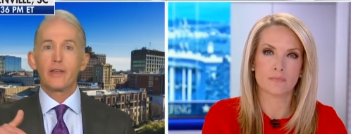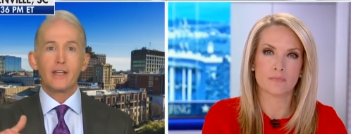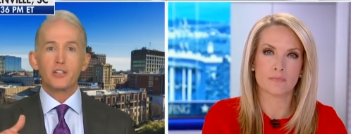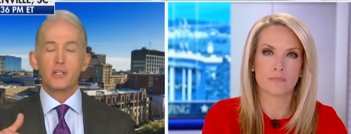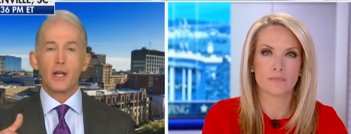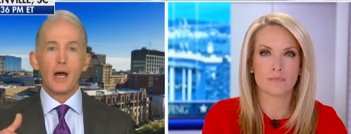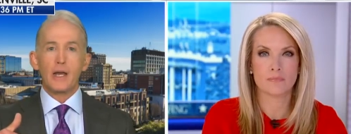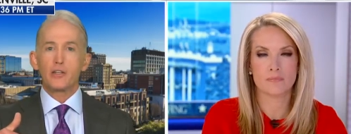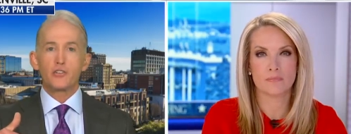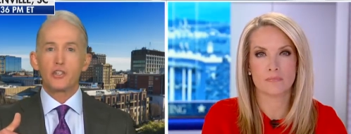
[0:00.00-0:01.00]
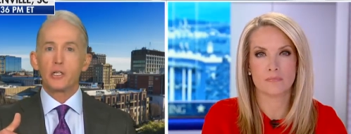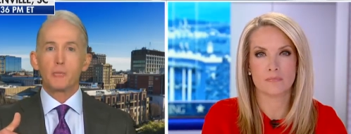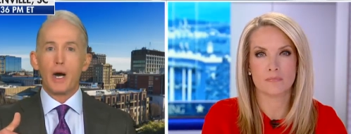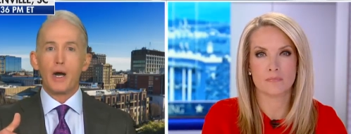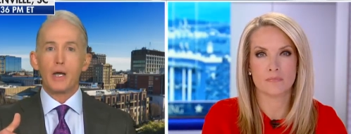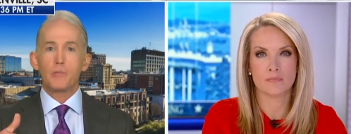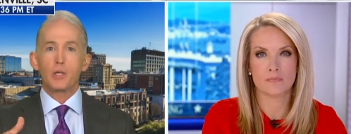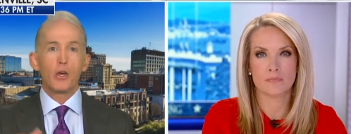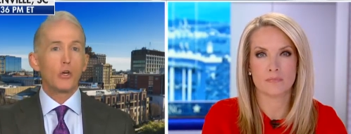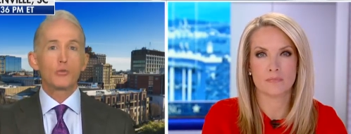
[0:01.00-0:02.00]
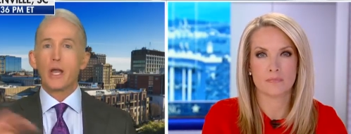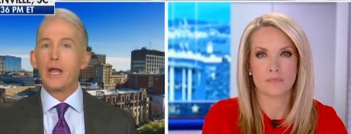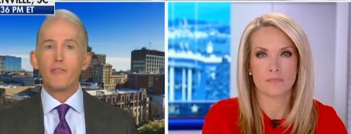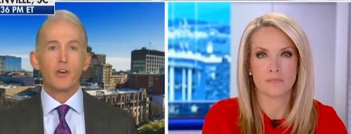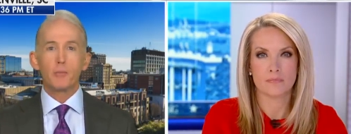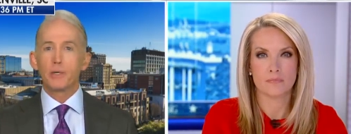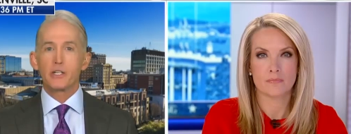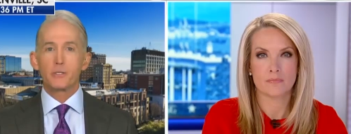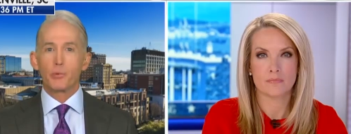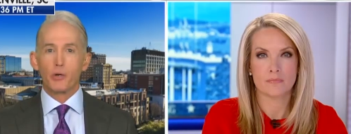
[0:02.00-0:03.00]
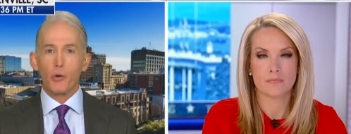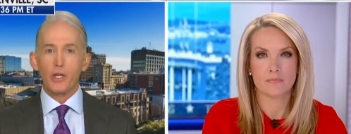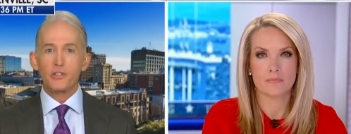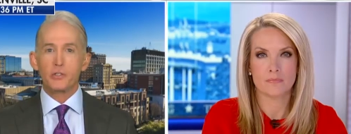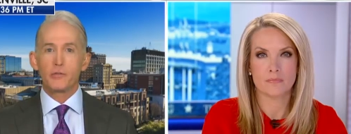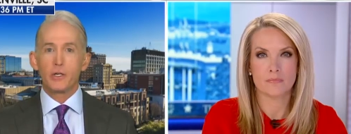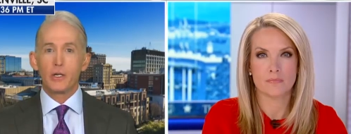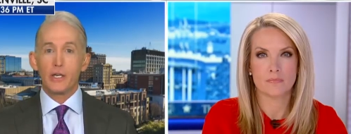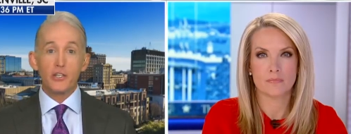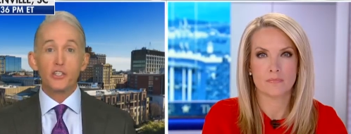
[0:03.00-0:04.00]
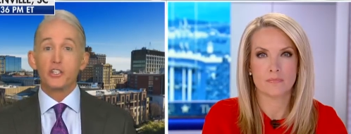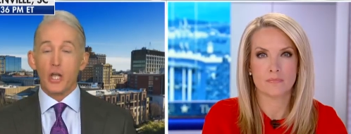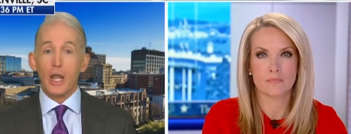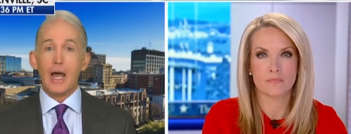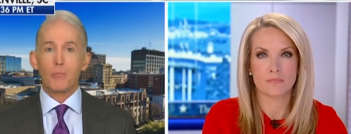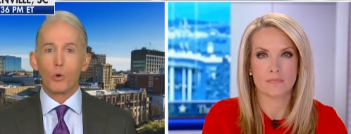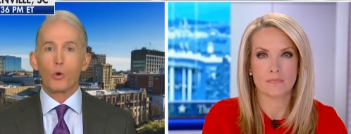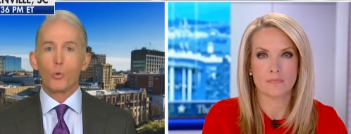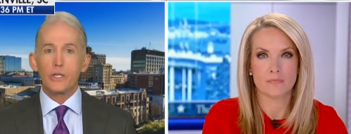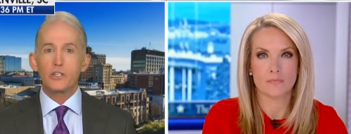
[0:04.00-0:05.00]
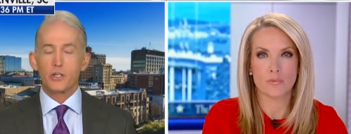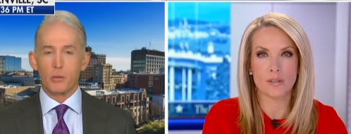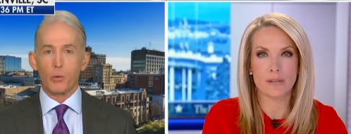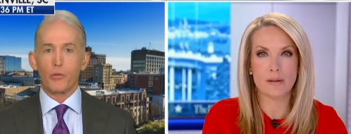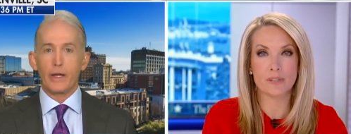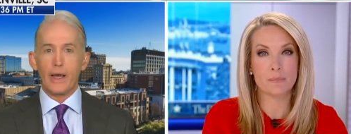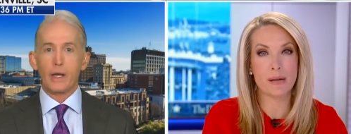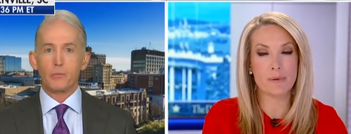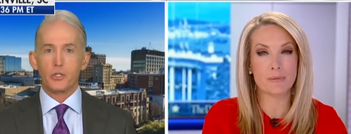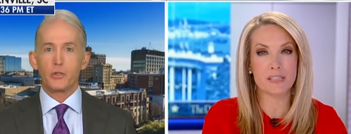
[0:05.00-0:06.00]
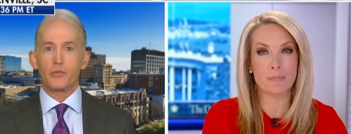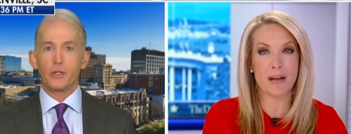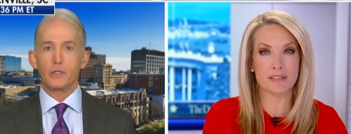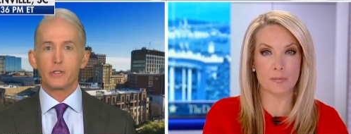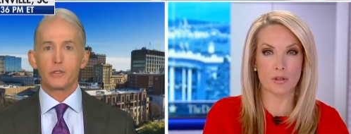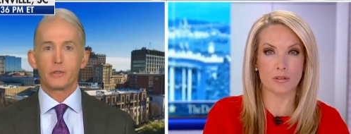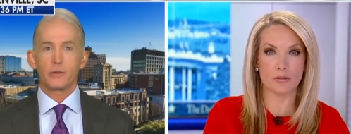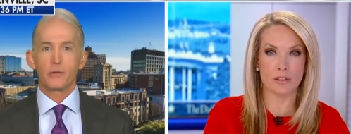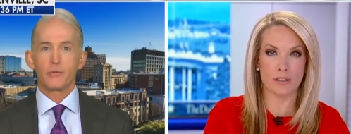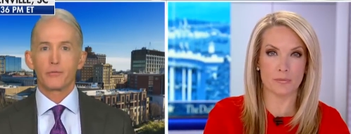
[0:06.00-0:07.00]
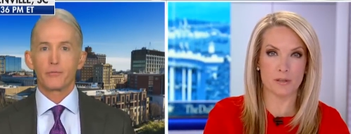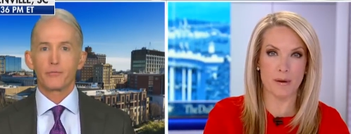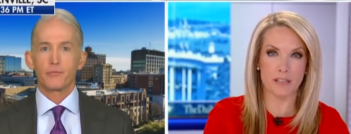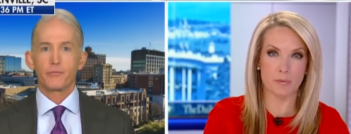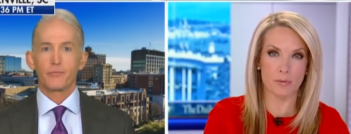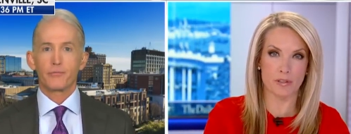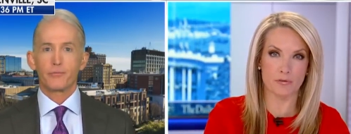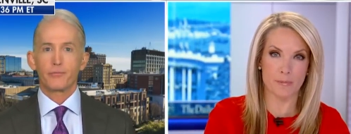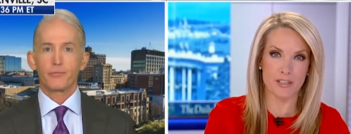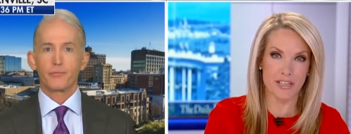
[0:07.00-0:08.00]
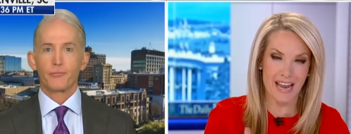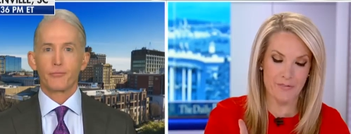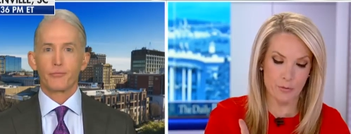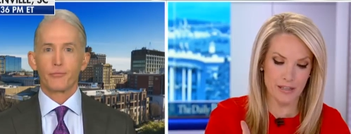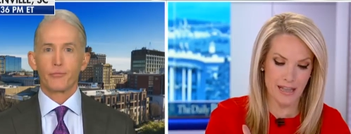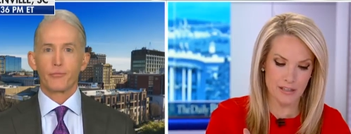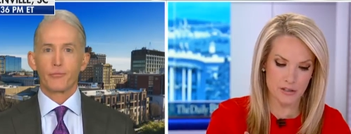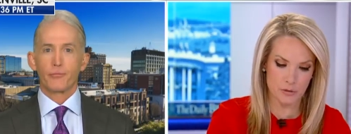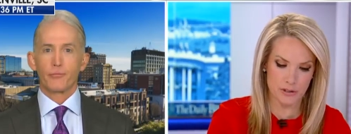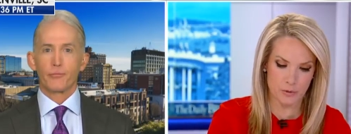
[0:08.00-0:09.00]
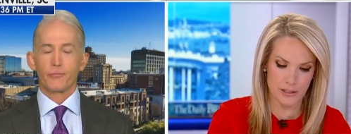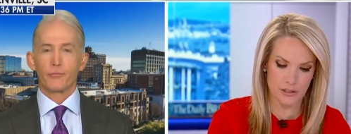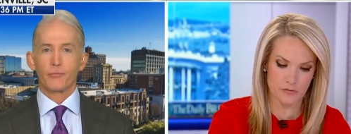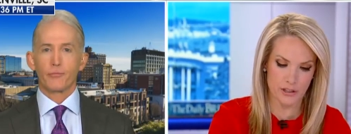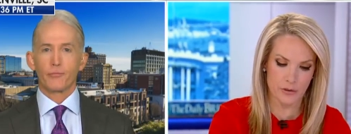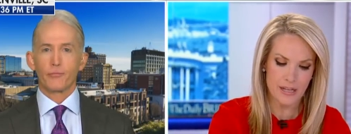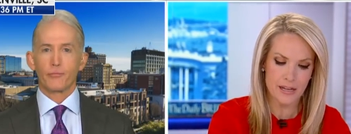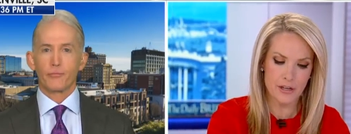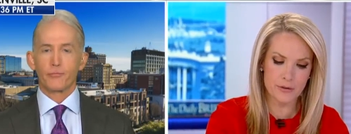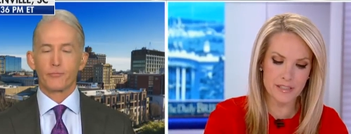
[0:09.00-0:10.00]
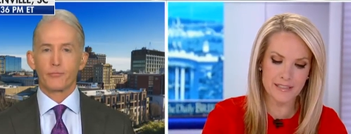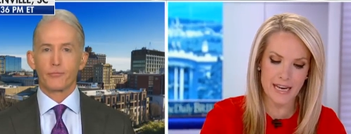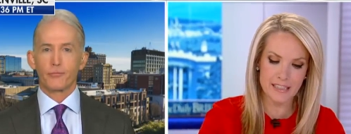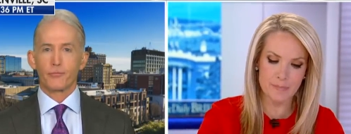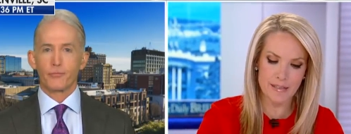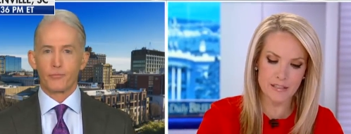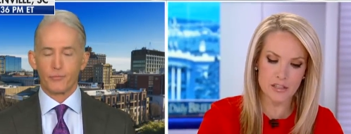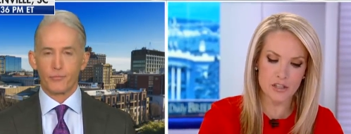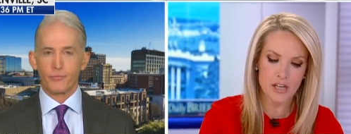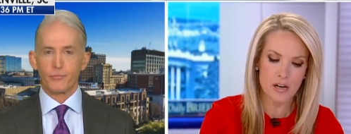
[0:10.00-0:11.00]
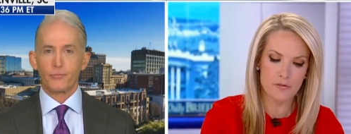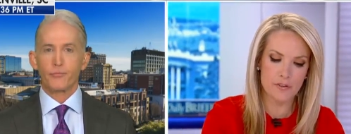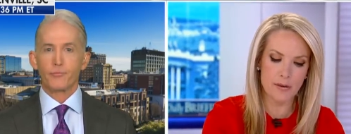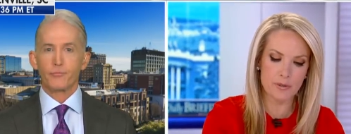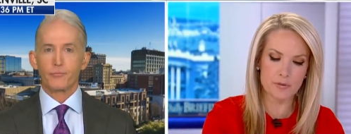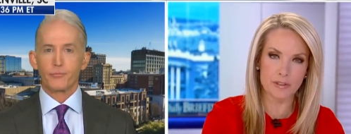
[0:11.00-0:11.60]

Speaker 1: mm. next in line is Jim Himes, who's every bit as progressive. He's just a lot more reasonable and than Adam maybe Schiff
Speaker 2: responsible, is. responsible with information. I have one last quick question for you. There was this text message that was